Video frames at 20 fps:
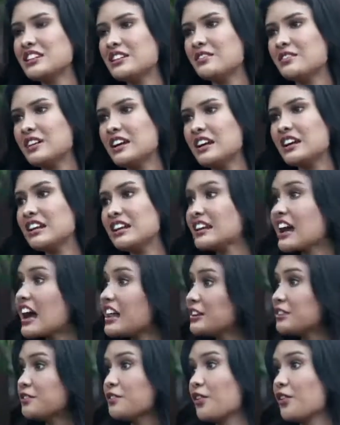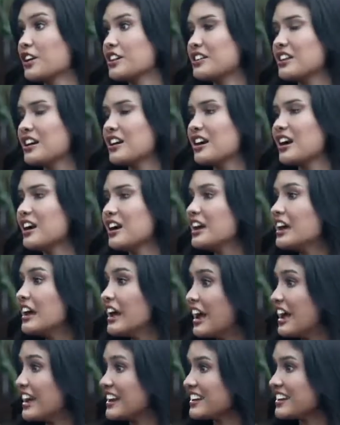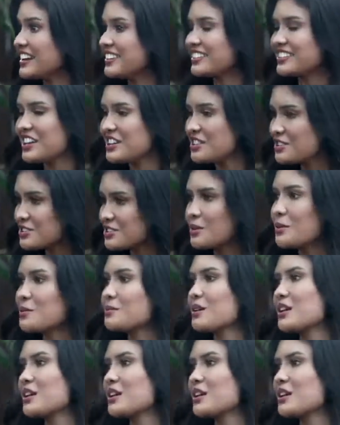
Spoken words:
living in California, and thank you so